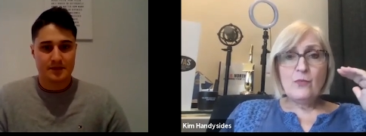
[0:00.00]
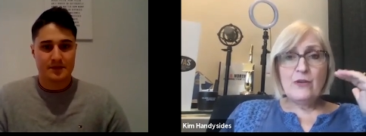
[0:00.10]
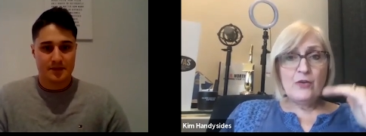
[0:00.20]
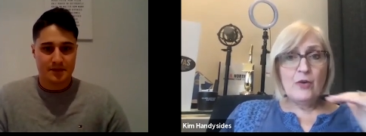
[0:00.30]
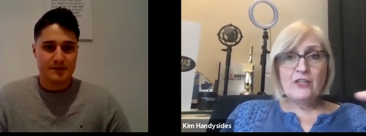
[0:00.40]

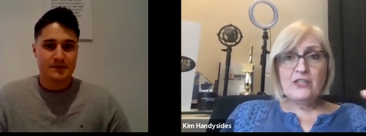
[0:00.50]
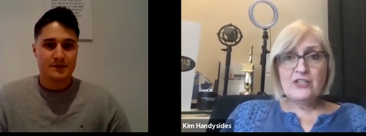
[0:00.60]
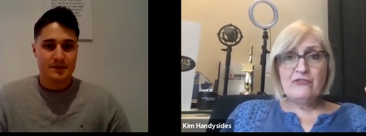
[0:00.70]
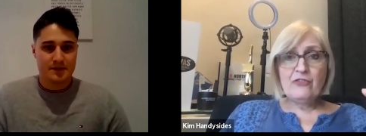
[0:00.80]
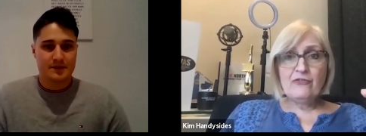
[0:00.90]
Speaker 1: when you're
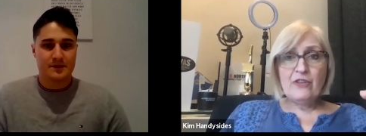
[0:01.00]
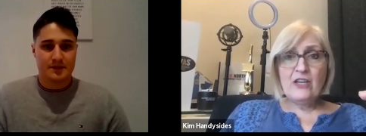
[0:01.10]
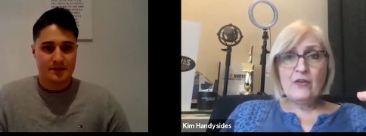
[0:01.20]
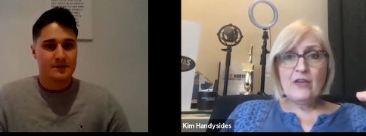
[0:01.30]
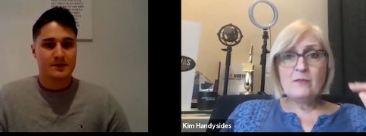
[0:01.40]
auditioning for
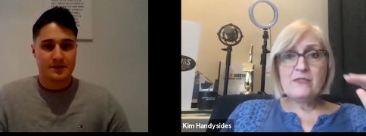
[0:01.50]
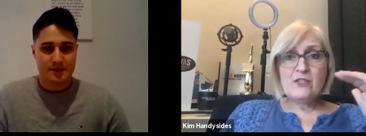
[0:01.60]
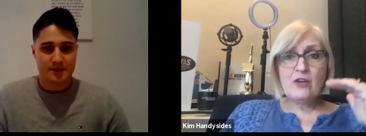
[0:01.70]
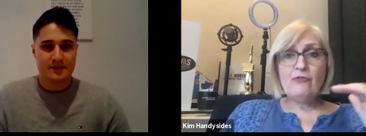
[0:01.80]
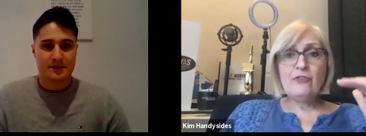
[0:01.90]
video games,
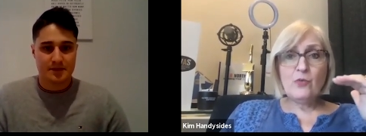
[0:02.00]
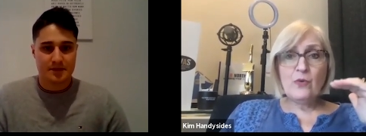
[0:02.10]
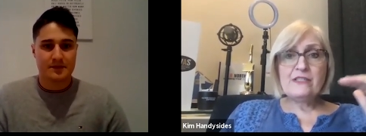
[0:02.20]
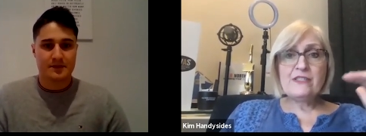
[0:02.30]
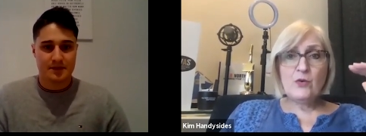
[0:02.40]
go for the
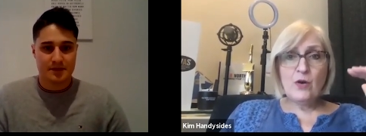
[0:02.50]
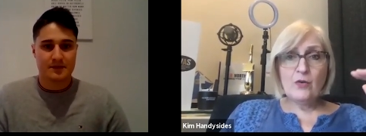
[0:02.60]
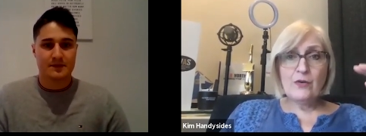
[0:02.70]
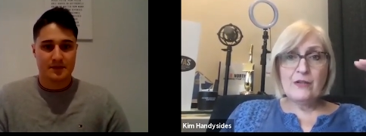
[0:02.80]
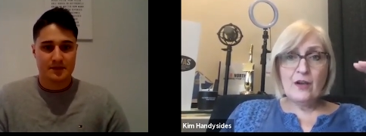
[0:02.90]
ones that you
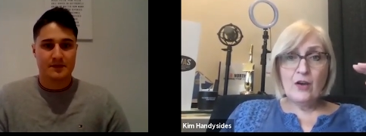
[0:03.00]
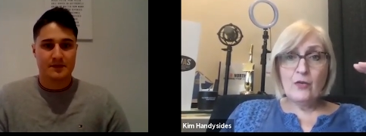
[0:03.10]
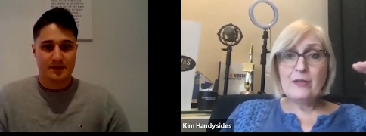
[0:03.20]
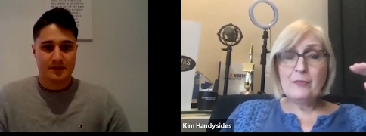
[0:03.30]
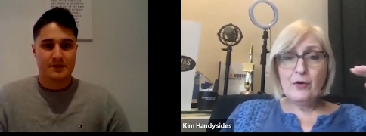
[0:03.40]
already
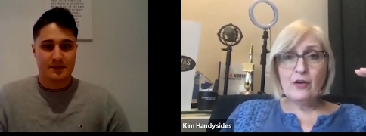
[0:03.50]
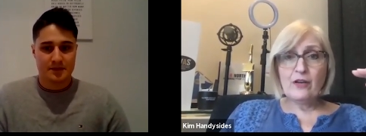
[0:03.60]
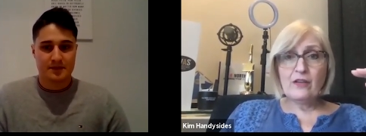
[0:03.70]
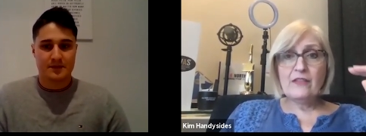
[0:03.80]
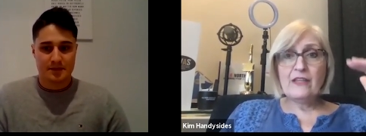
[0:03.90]
already book.
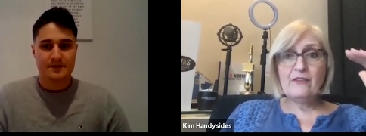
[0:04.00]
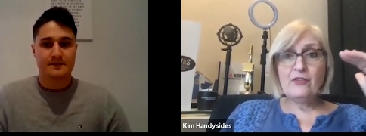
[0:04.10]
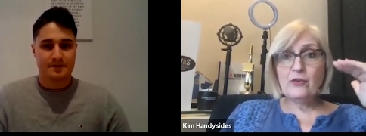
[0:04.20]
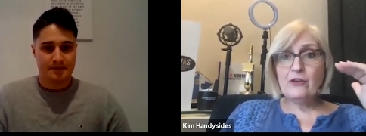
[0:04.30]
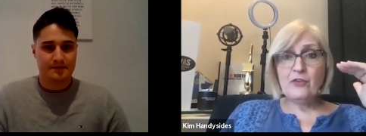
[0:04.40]
The, if
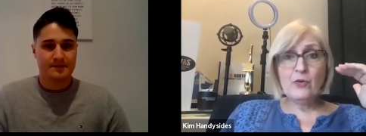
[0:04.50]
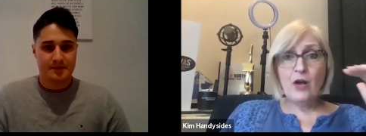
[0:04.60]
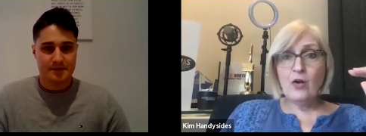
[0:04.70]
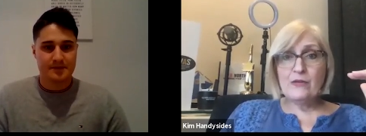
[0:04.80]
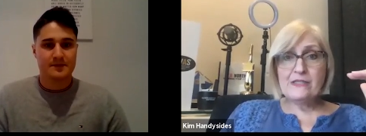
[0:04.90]
you're if you're
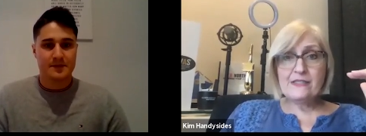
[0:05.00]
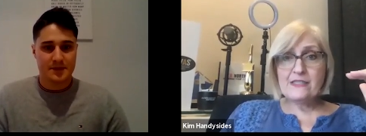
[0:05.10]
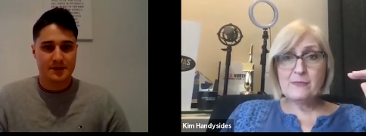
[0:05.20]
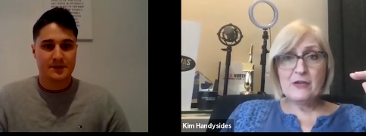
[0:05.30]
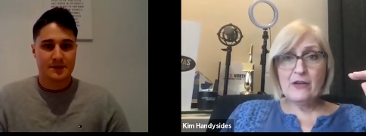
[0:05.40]
always the
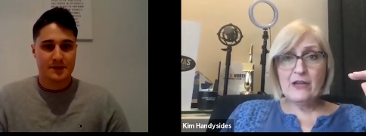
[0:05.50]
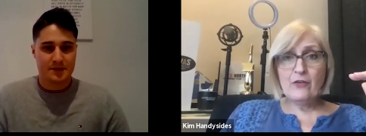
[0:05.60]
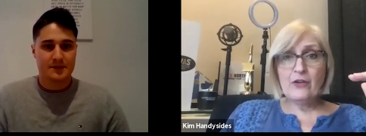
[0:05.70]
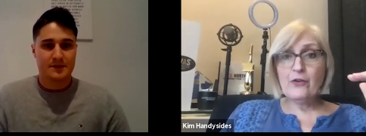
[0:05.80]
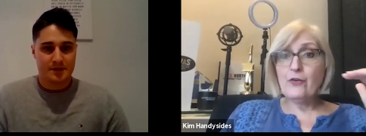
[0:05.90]
spear
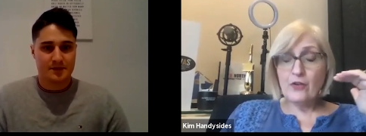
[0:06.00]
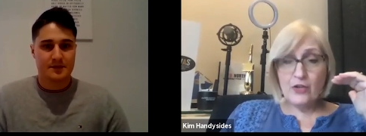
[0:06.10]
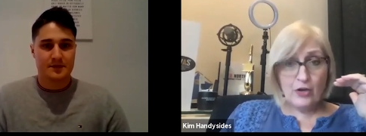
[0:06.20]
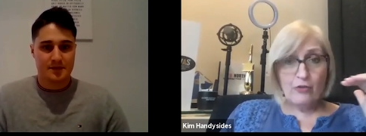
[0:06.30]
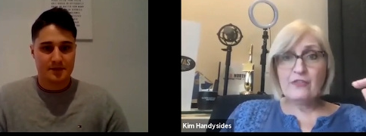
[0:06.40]
carrier,
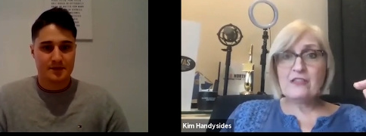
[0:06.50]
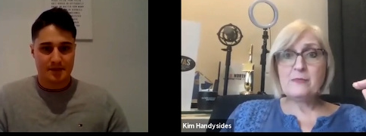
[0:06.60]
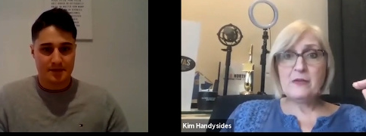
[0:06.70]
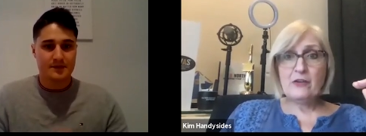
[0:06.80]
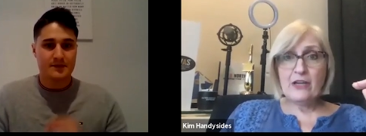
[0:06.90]
go for the
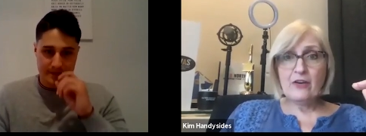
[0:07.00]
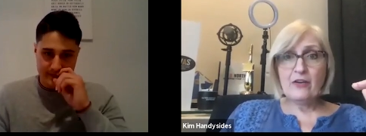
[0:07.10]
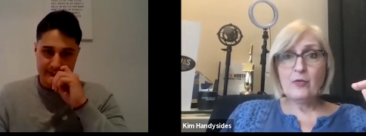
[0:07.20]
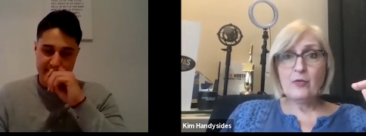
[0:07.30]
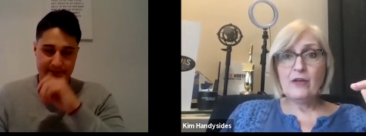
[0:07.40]
spear
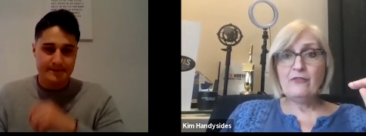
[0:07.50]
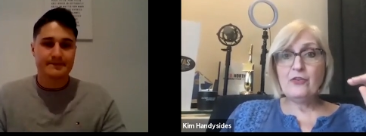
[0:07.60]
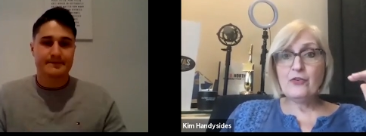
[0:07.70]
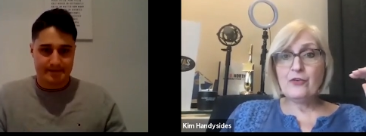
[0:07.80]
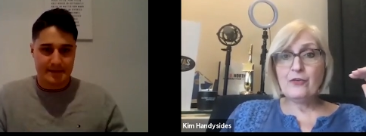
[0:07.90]
carrier. If
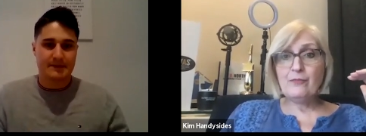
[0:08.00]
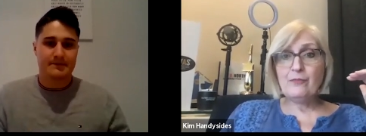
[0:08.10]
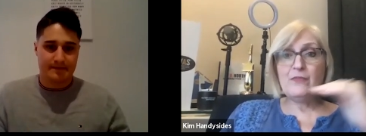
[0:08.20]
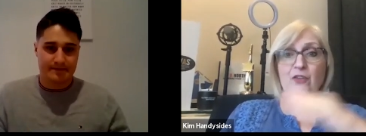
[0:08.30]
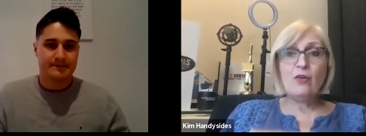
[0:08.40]
you're
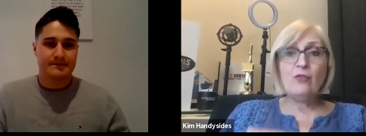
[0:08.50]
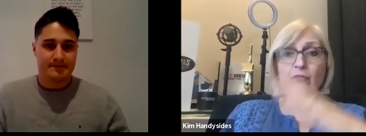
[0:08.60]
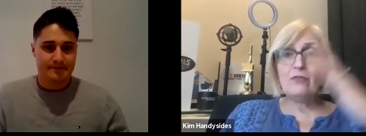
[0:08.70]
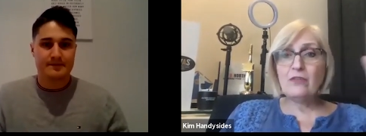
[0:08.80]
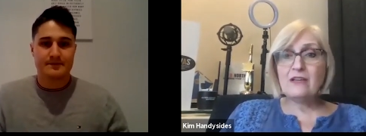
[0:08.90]

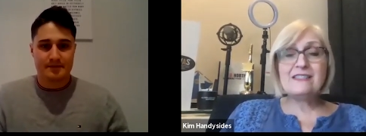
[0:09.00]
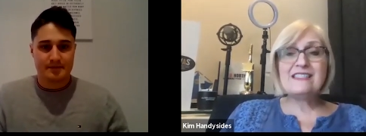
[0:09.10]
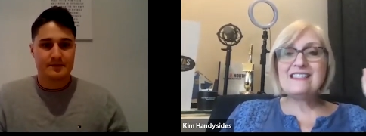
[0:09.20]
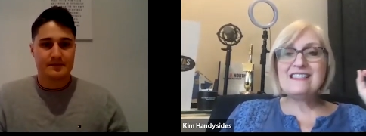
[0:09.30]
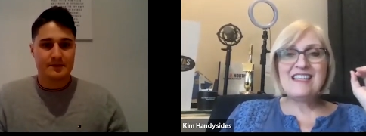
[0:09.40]
don't, because
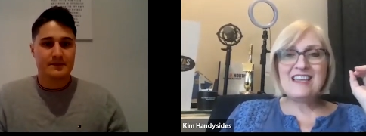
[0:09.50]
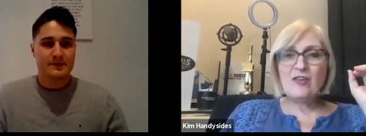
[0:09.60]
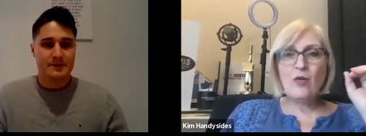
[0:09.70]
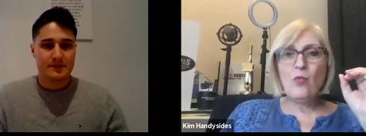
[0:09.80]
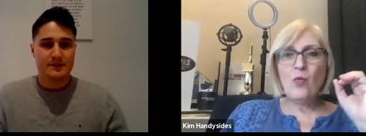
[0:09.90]
they
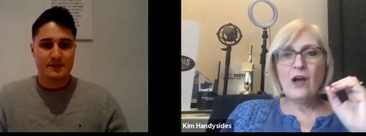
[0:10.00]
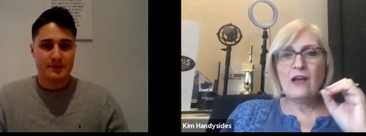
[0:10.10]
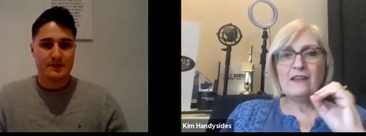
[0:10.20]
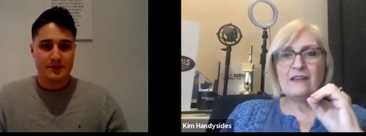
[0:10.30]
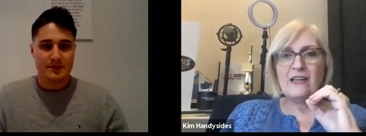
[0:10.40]
don't
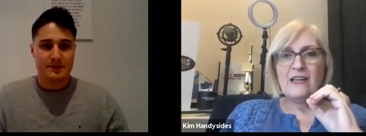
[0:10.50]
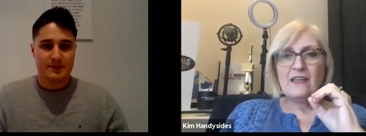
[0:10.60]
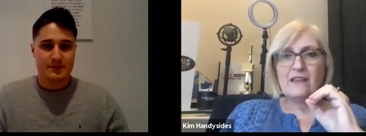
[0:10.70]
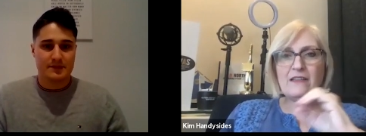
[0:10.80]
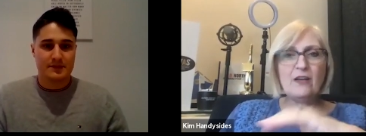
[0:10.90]
want
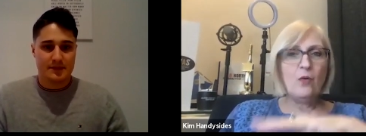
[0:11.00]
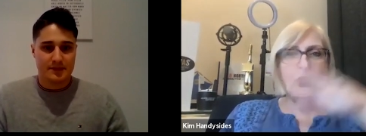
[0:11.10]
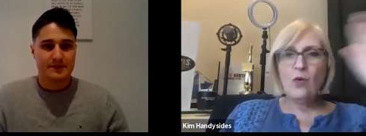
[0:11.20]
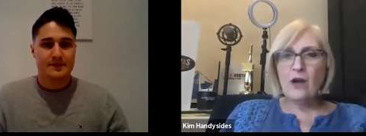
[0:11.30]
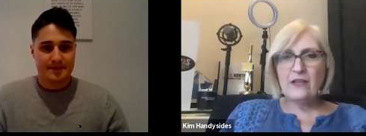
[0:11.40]
they don't
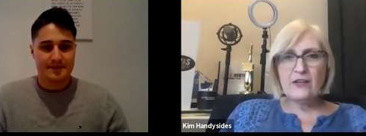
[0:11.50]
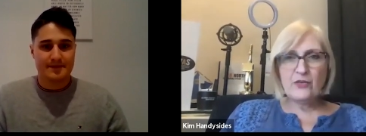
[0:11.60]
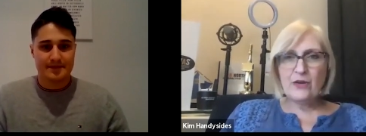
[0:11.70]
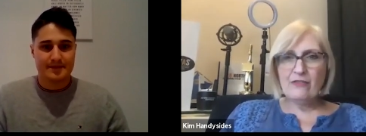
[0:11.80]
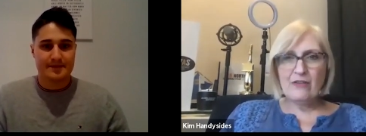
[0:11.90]
want you to
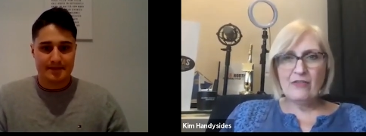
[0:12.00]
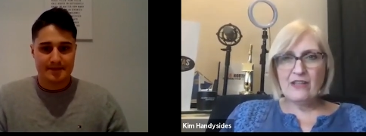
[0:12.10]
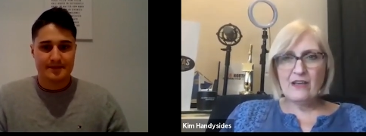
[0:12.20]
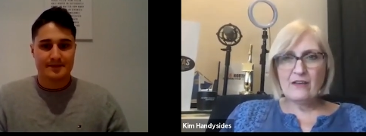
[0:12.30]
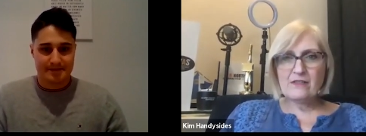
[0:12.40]
try for
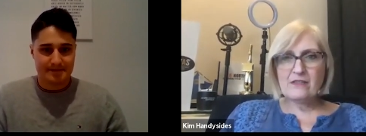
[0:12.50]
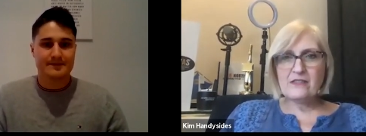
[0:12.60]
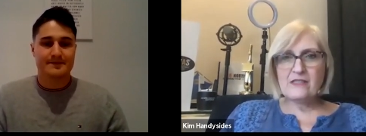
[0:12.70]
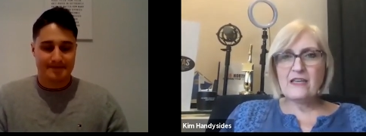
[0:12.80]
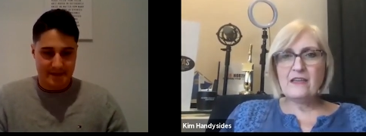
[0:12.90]
everything else.
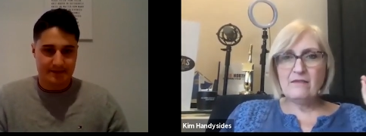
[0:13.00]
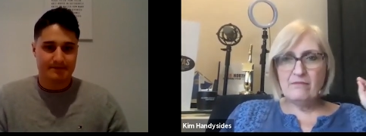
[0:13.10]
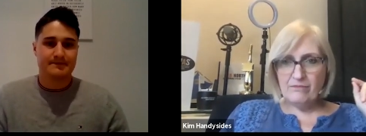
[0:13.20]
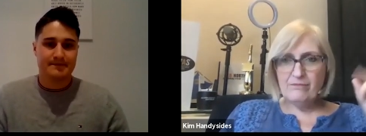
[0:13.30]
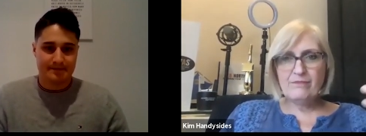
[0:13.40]
They
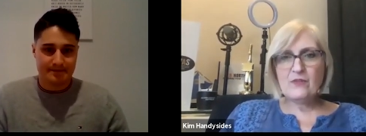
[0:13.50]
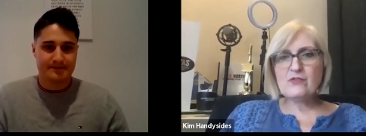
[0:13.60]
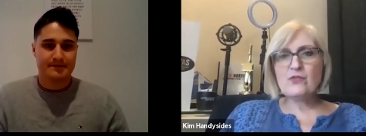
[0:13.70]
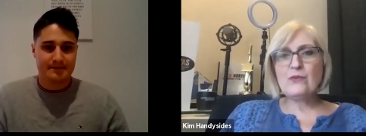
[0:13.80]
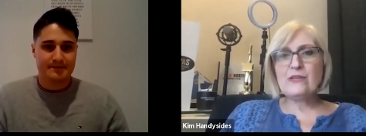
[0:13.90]

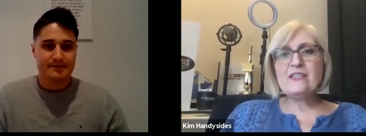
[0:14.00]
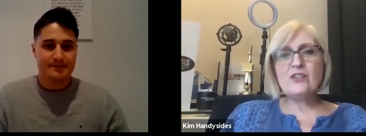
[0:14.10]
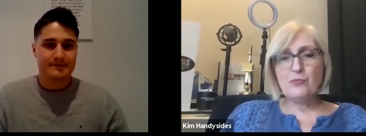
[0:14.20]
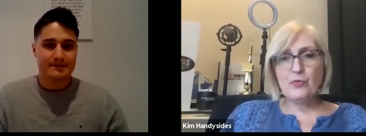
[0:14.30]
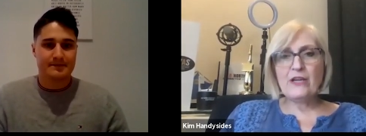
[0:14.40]
There's a reason
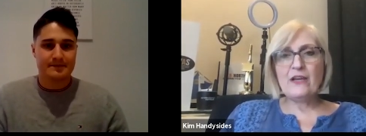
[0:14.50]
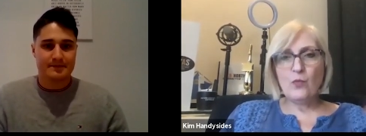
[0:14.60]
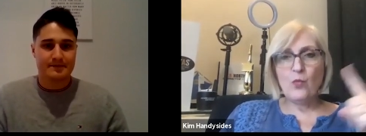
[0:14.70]
you're booking